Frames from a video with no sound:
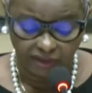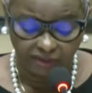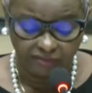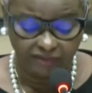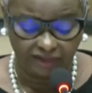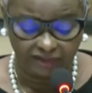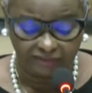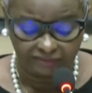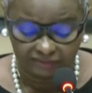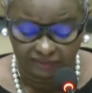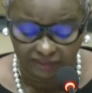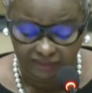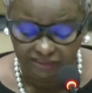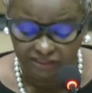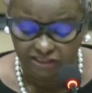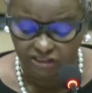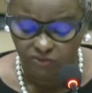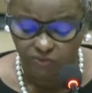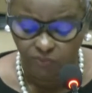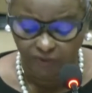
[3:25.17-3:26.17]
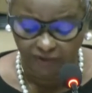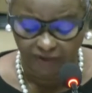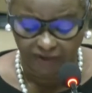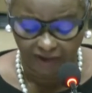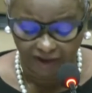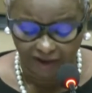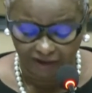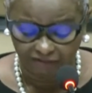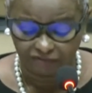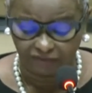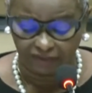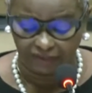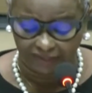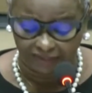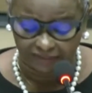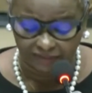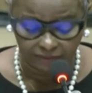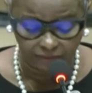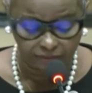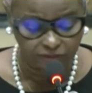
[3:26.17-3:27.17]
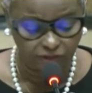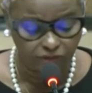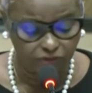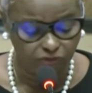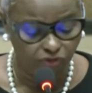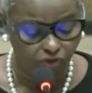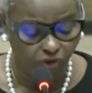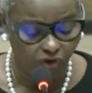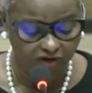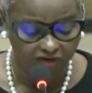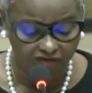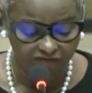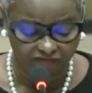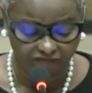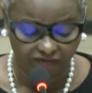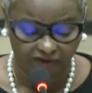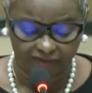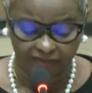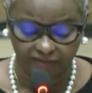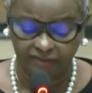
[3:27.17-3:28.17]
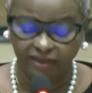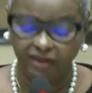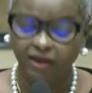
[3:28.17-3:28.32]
that this will have little to no effect